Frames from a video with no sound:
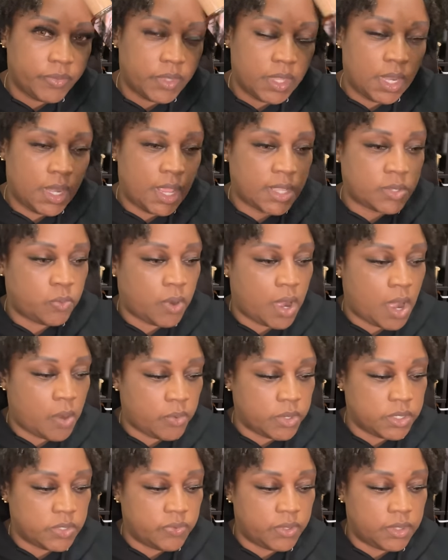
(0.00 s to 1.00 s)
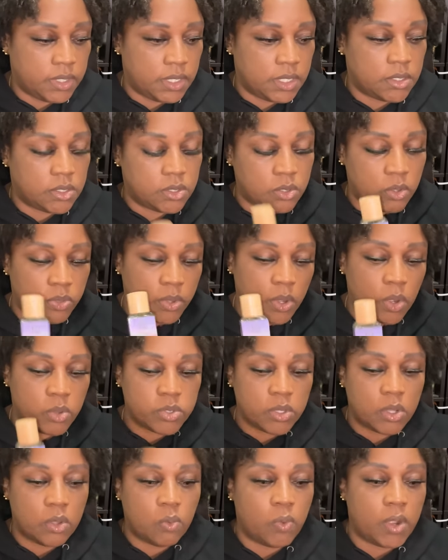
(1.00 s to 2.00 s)
And that's where I reach for these. So
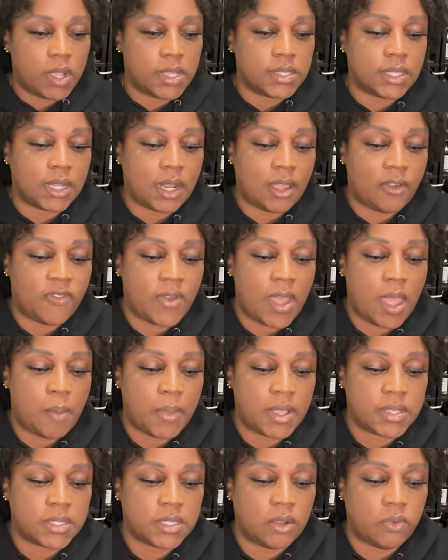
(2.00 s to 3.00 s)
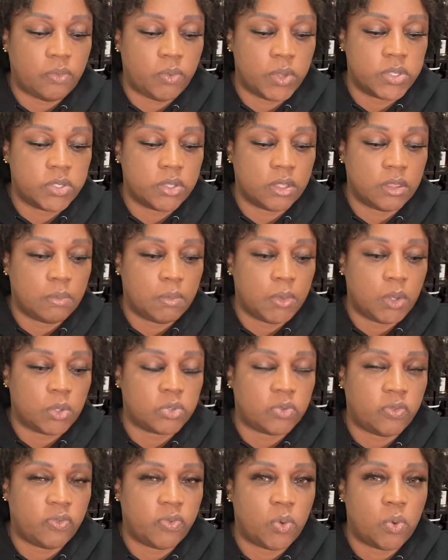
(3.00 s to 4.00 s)
those are the ones that I find myself reaching the
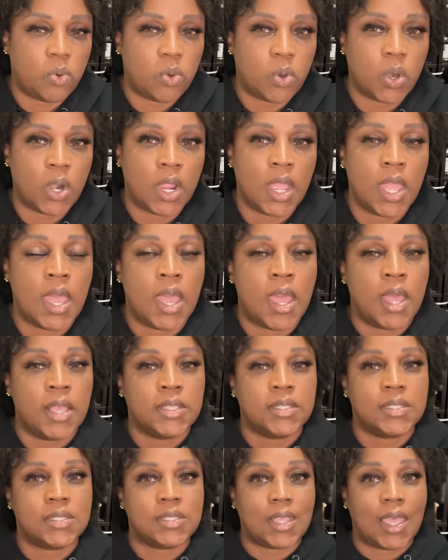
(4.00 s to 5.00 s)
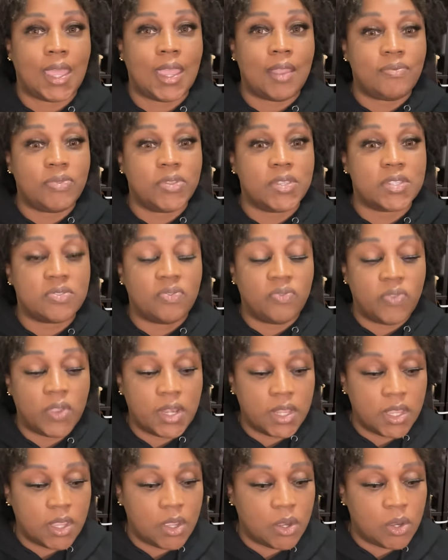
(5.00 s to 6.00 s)
most for. Save this
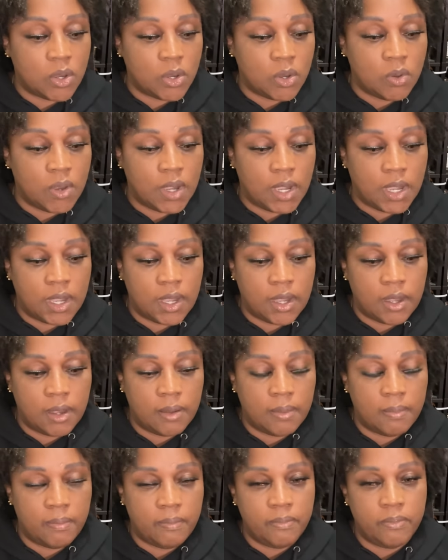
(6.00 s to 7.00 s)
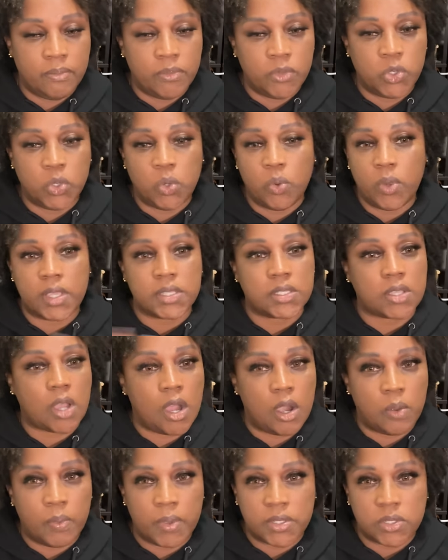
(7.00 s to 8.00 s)
video. Um, Dua is
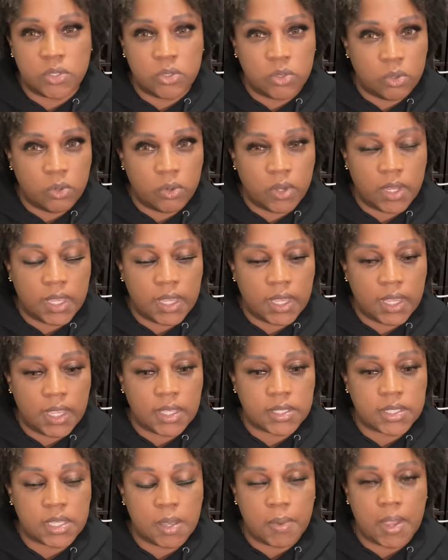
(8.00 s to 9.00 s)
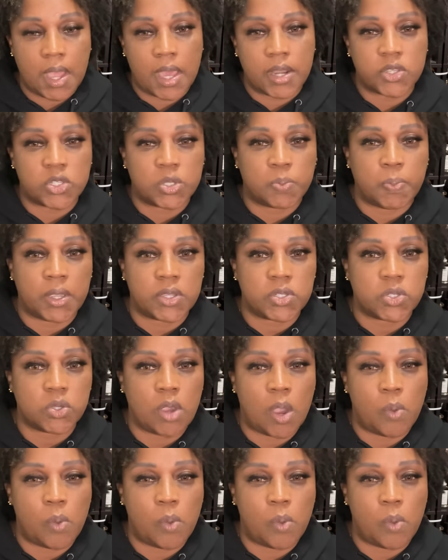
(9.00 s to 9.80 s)
always doing some kind of special.